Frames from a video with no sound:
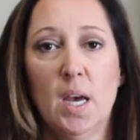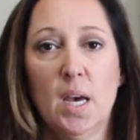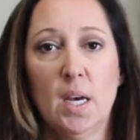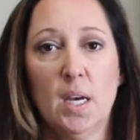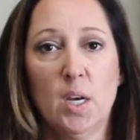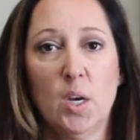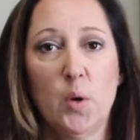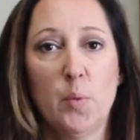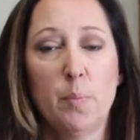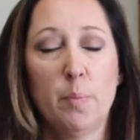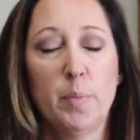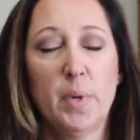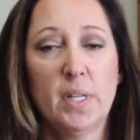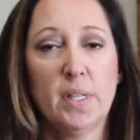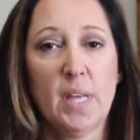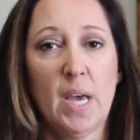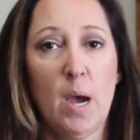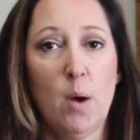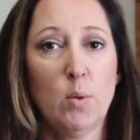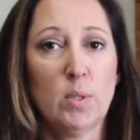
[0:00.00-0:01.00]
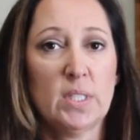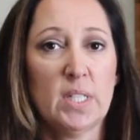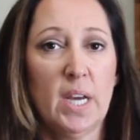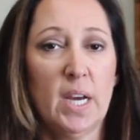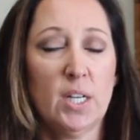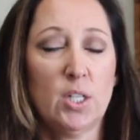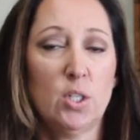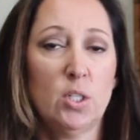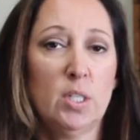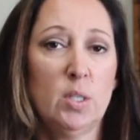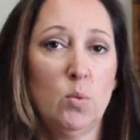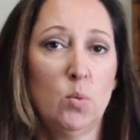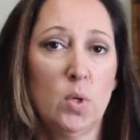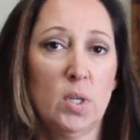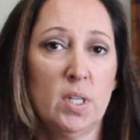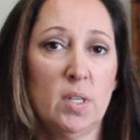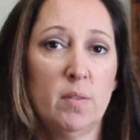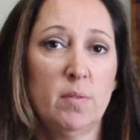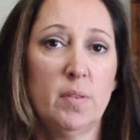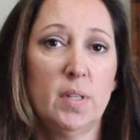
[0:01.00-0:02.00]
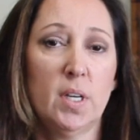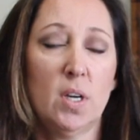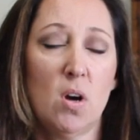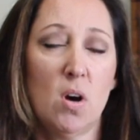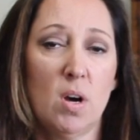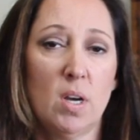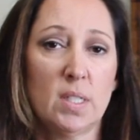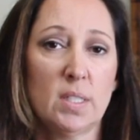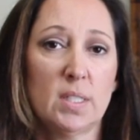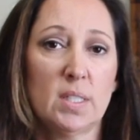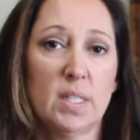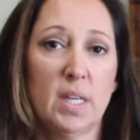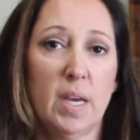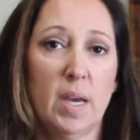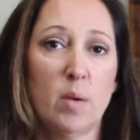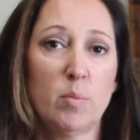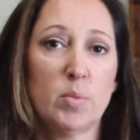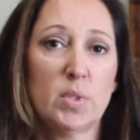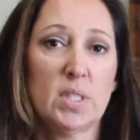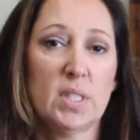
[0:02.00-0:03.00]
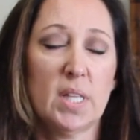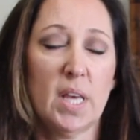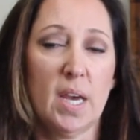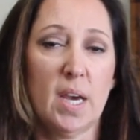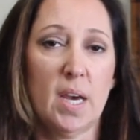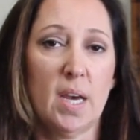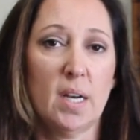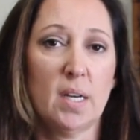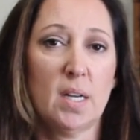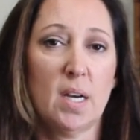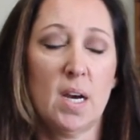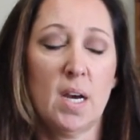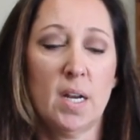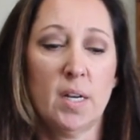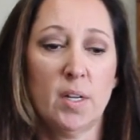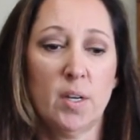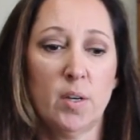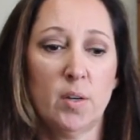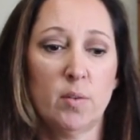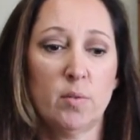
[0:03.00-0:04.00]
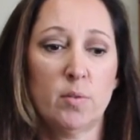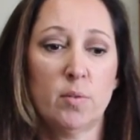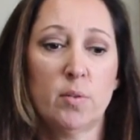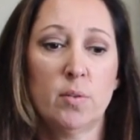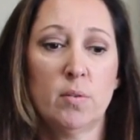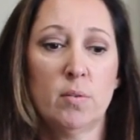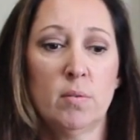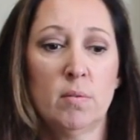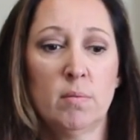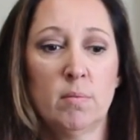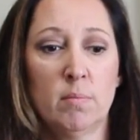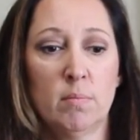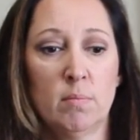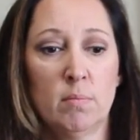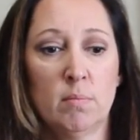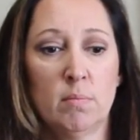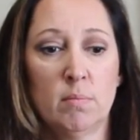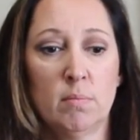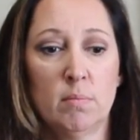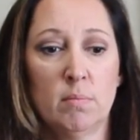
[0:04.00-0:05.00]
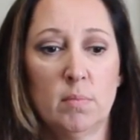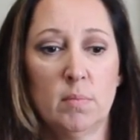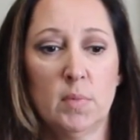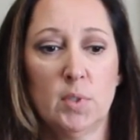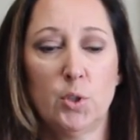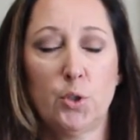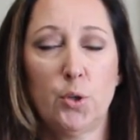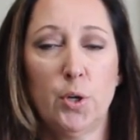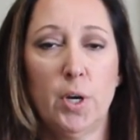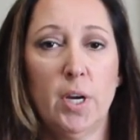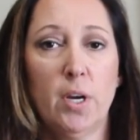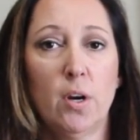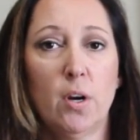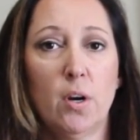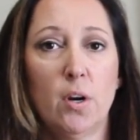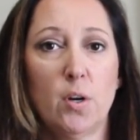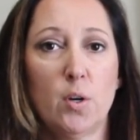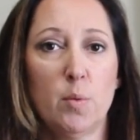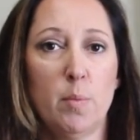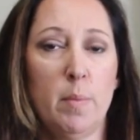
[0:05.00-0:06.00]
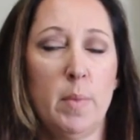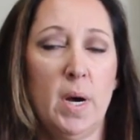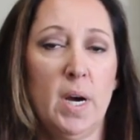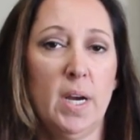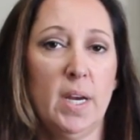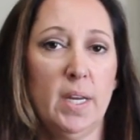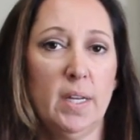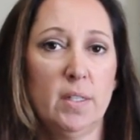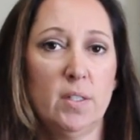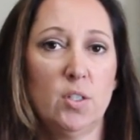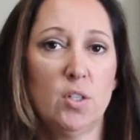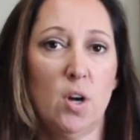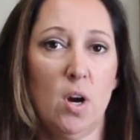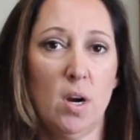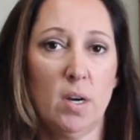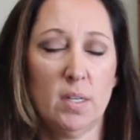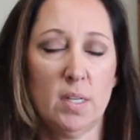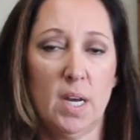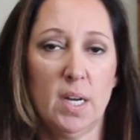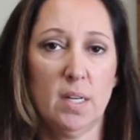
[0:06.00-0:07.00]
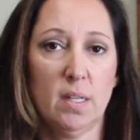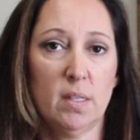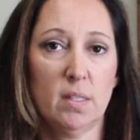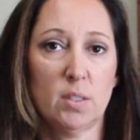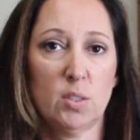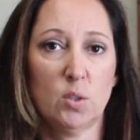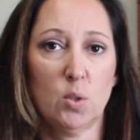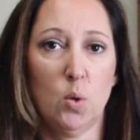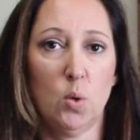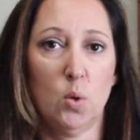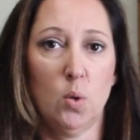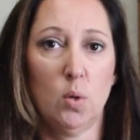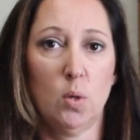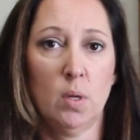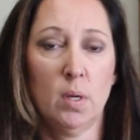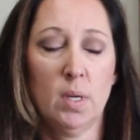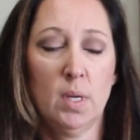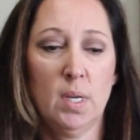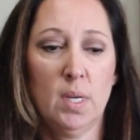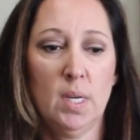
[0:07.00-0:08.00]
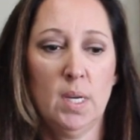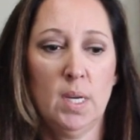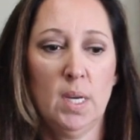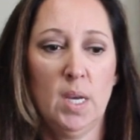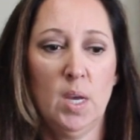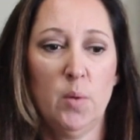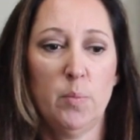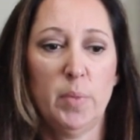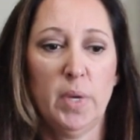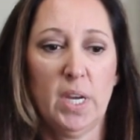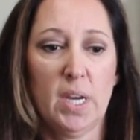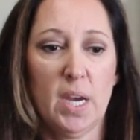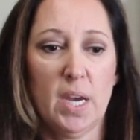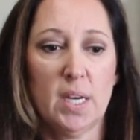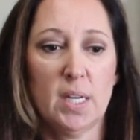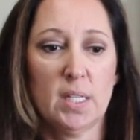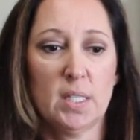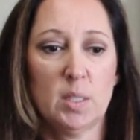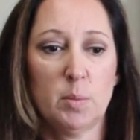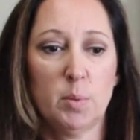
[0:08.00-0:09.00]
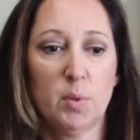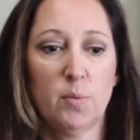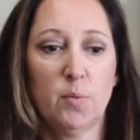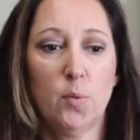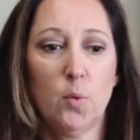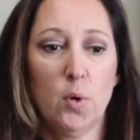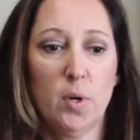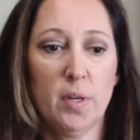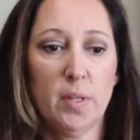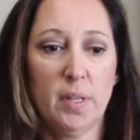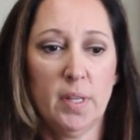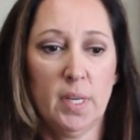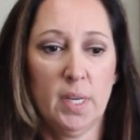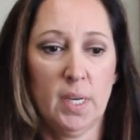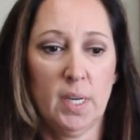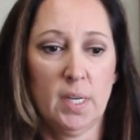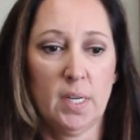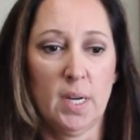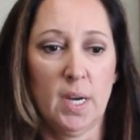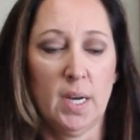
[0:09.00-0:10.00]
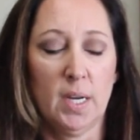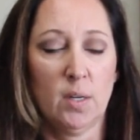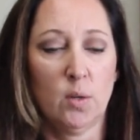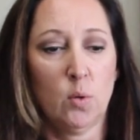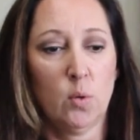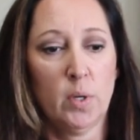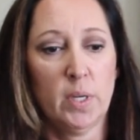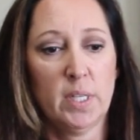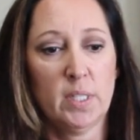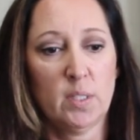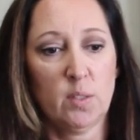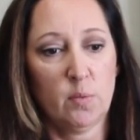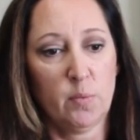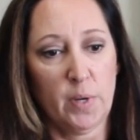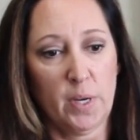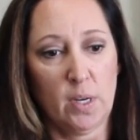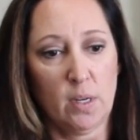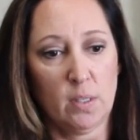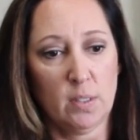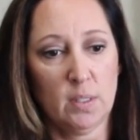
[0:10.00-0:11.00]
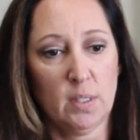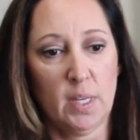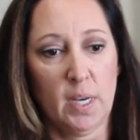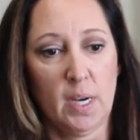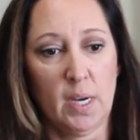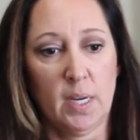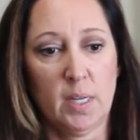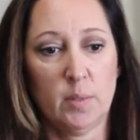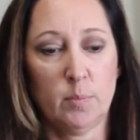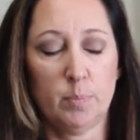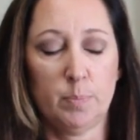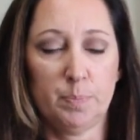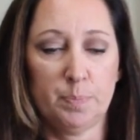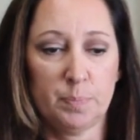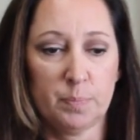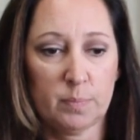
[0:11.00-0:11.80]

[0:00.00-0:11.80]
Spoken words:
But that was actually one of the concepts that kind of triggered my dark night of the soul, because before then I had always felt that